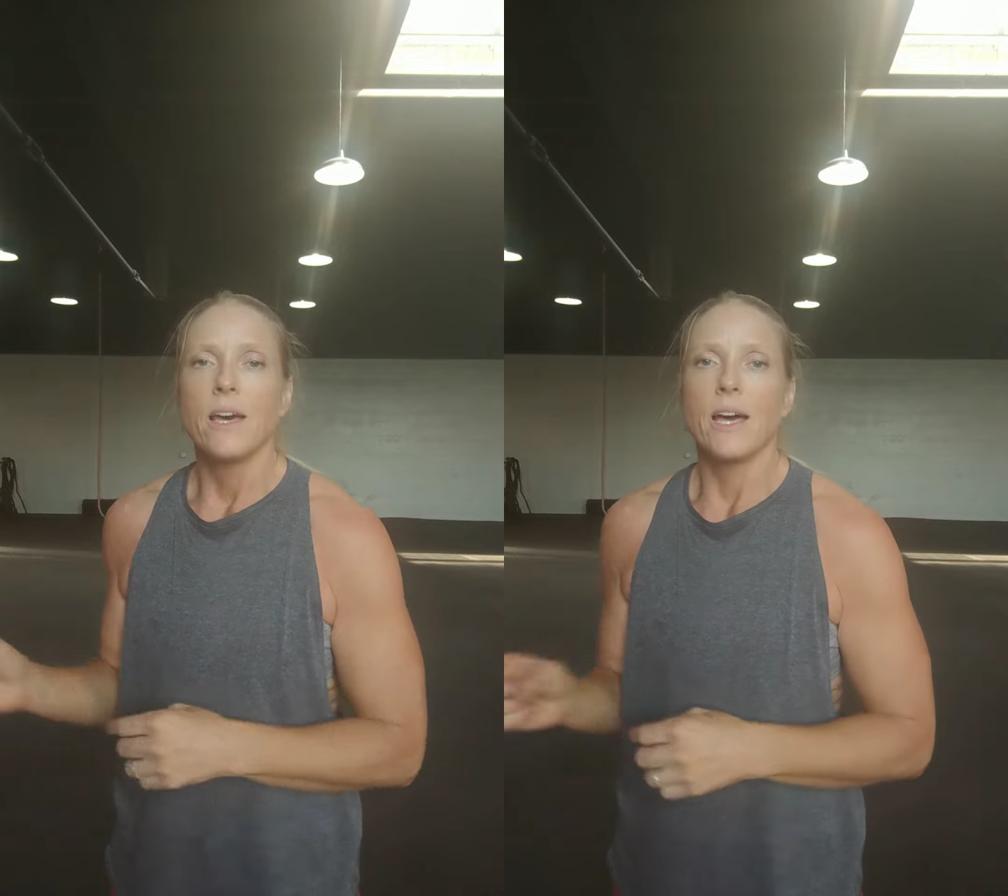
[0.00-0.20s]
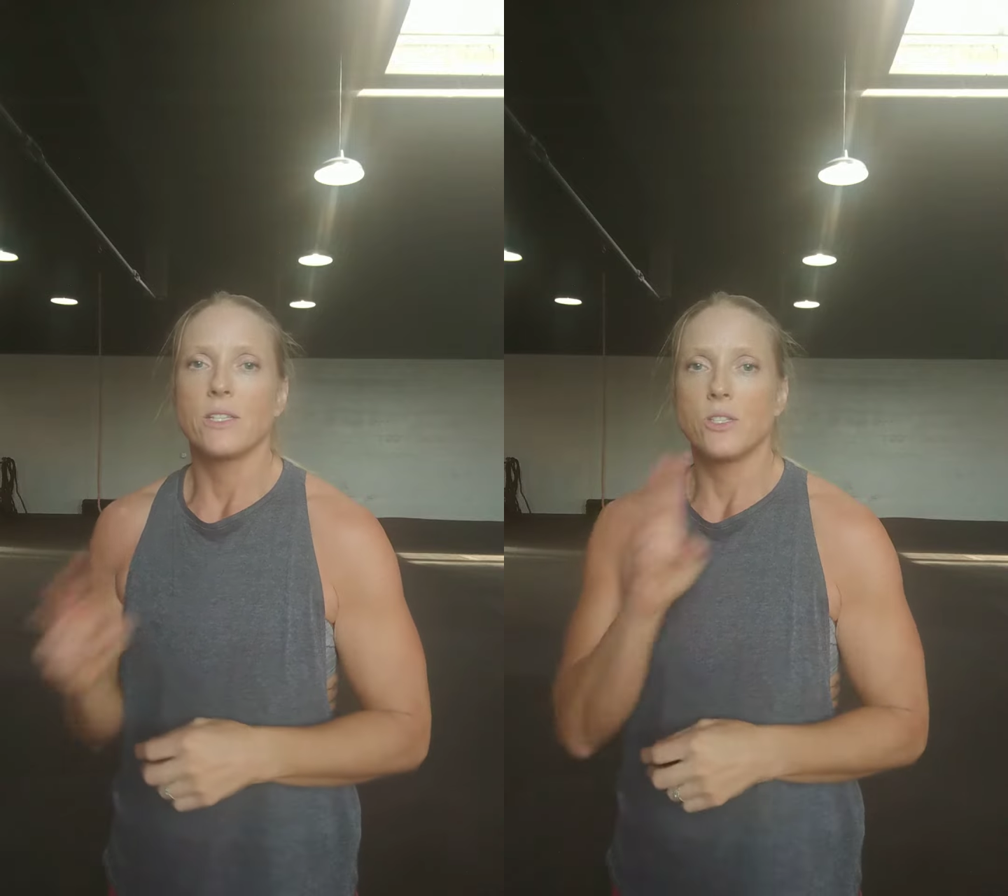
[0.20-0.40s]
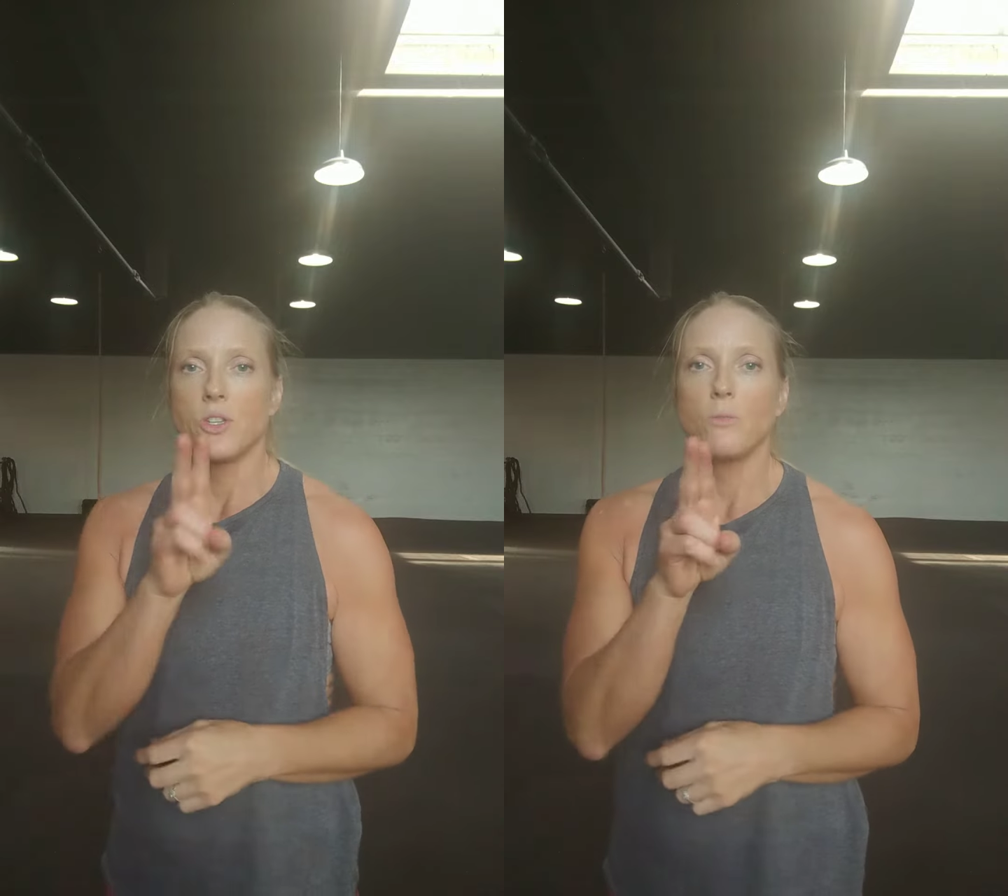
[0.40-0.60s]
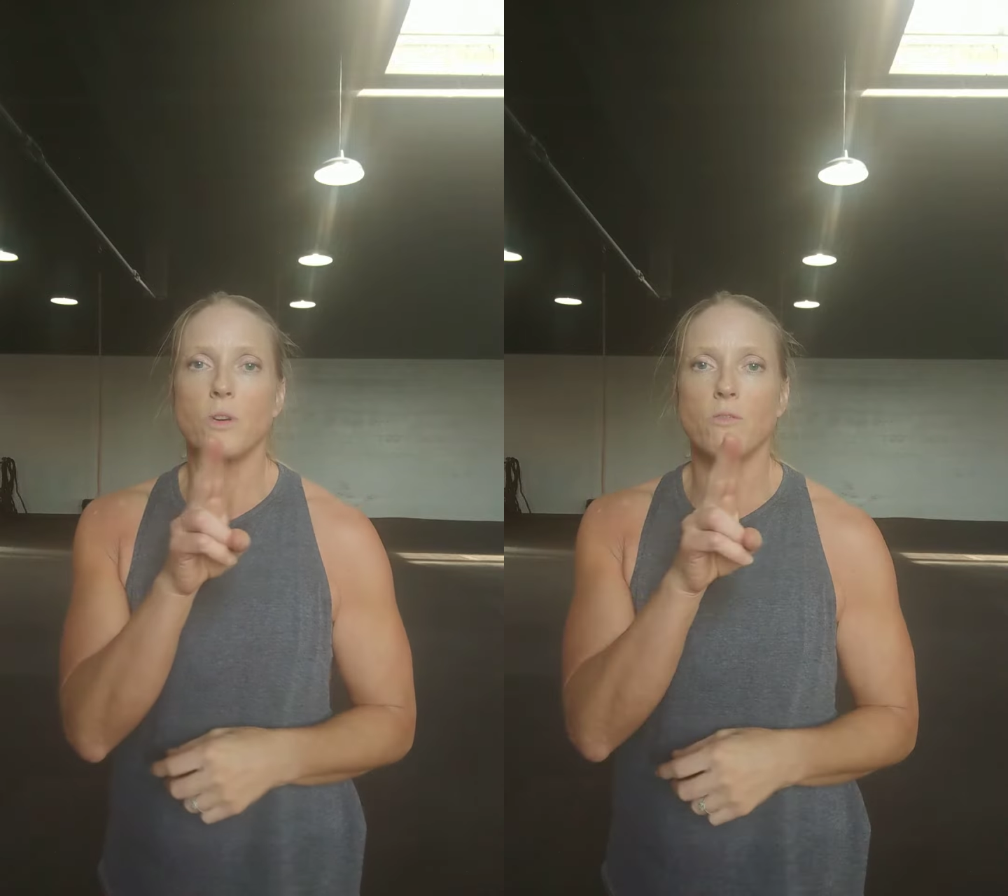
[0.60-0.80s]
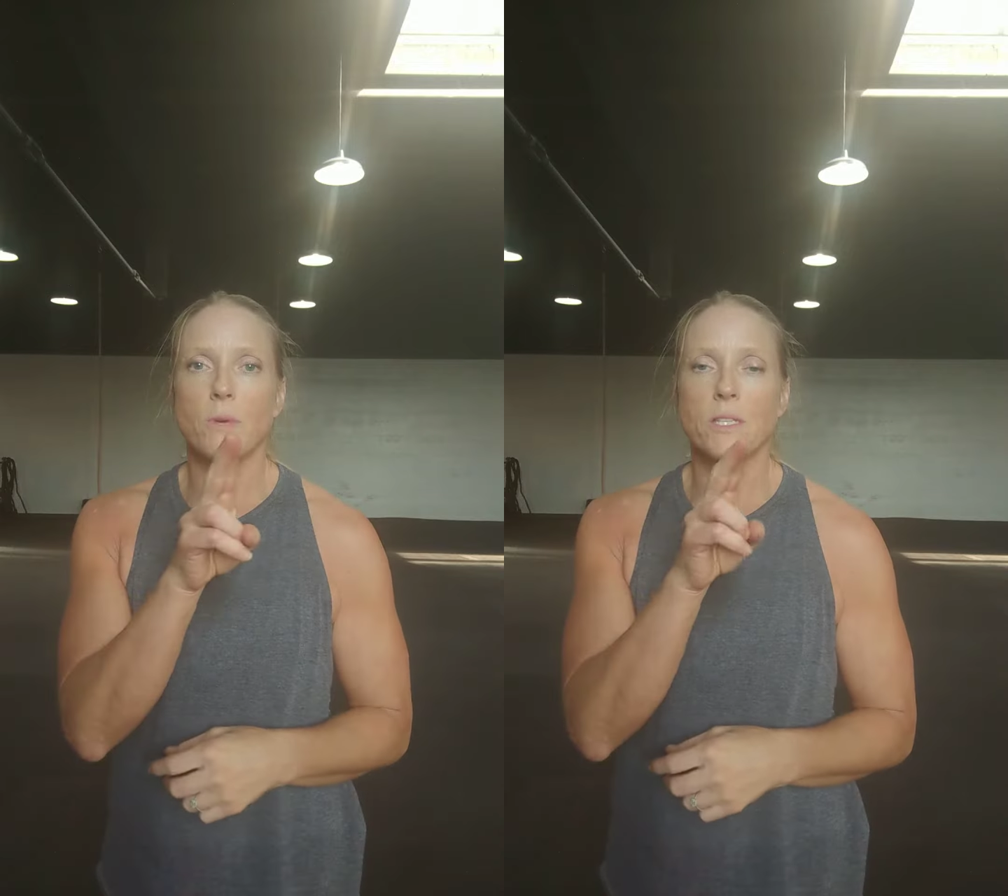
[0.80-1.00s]
has two
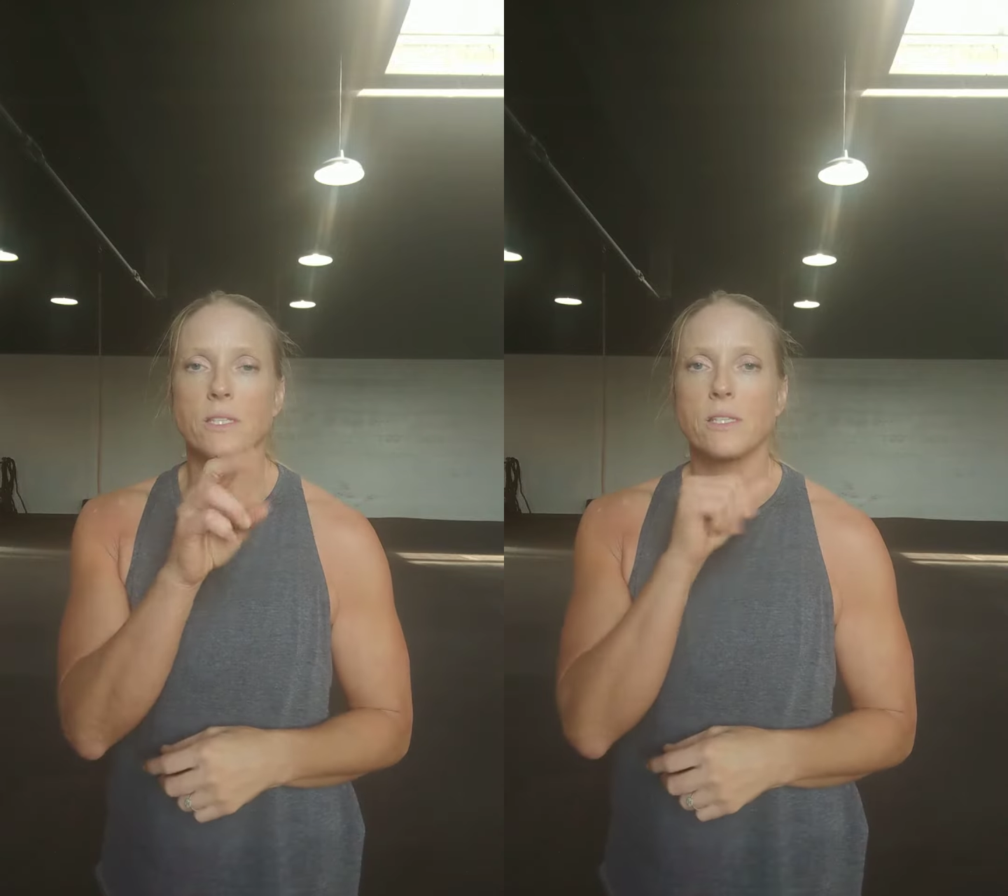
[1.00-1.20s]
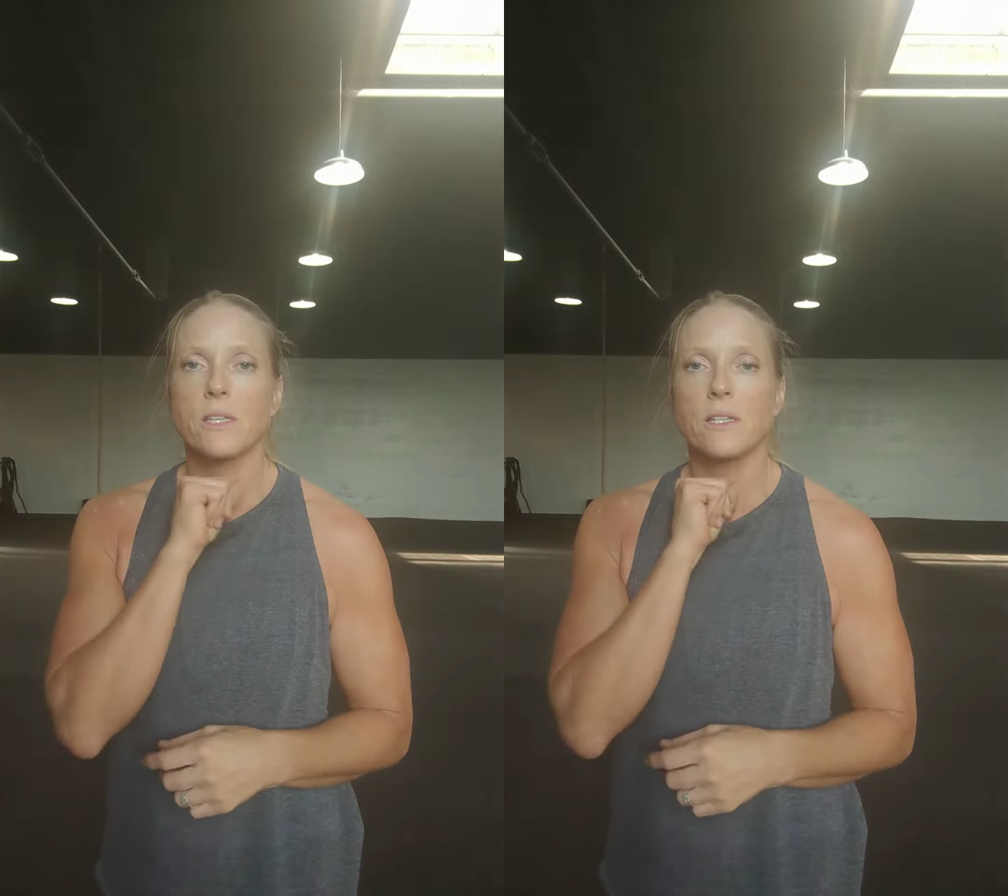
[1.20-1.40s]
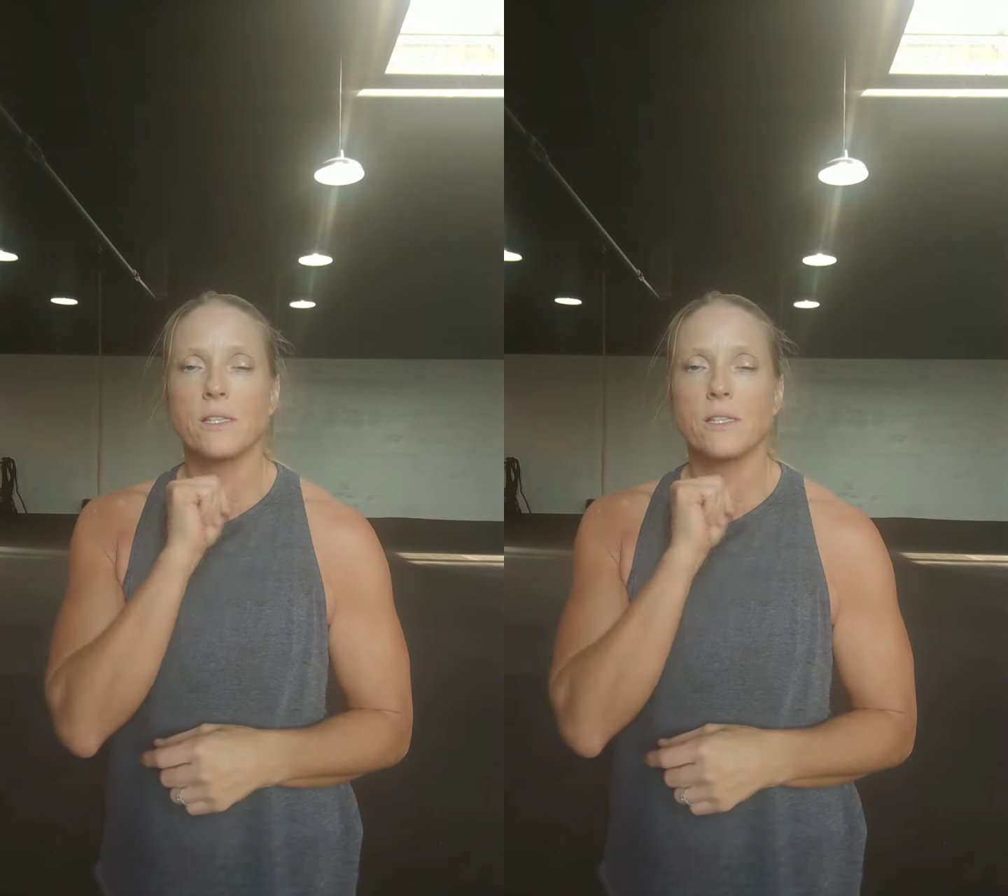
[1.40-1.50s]
movements,